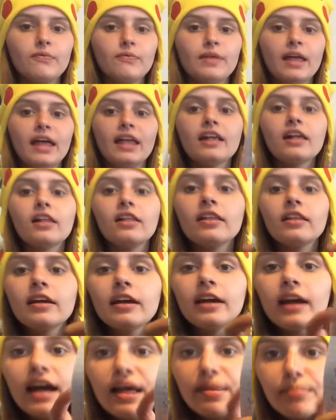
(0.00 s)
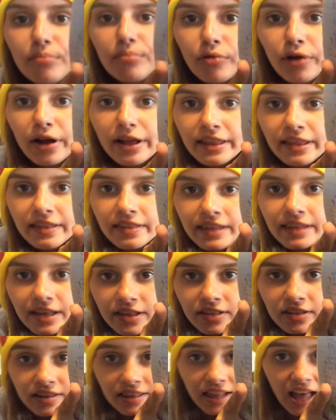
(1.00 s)
phonetically in
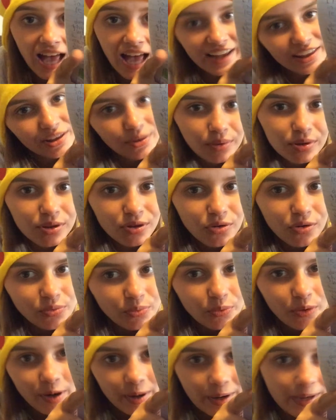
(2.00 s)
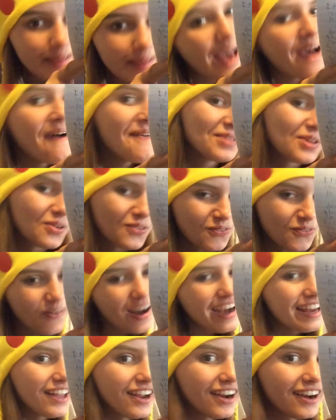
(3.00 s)
parentheses because I knew what those were because I was a
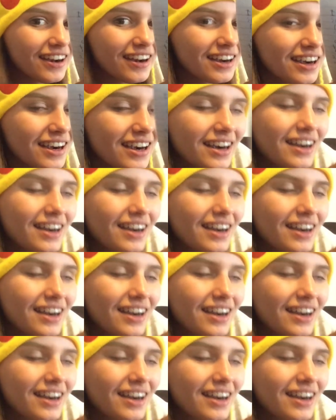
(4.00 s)
writer.